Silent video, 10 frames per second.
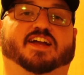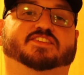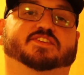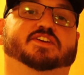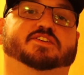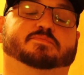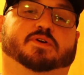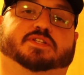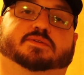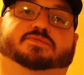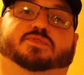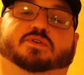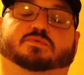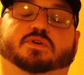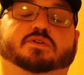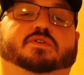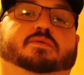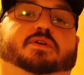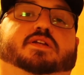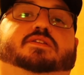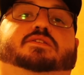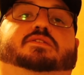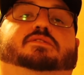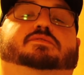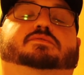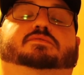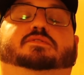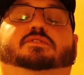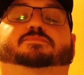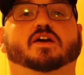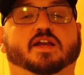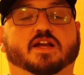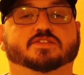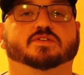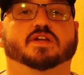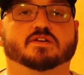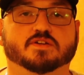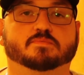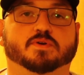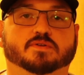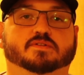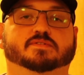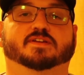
guys, so here are your pro tips for Royal Caribbean's. No. Alright guys, so here are your pro...